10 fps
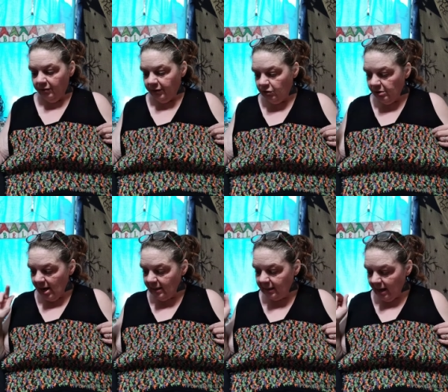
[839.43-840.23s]
The
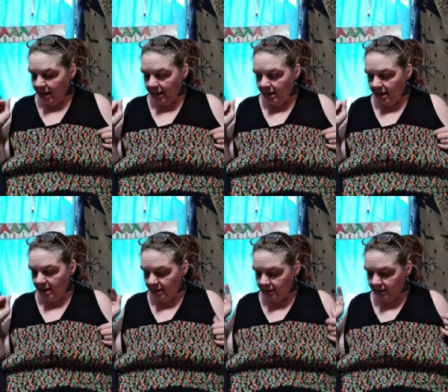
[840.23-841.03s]
dress, I
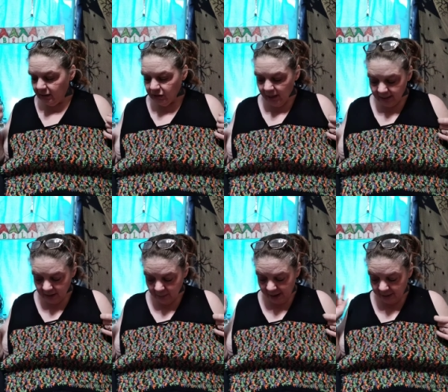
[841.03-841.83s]
got
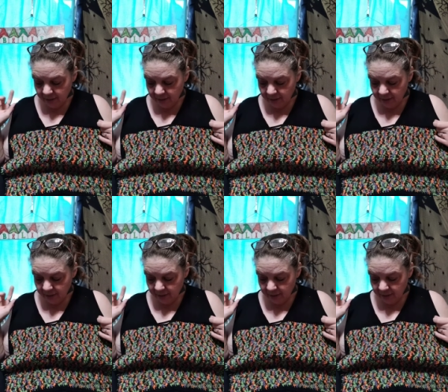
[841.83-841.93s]
distracted by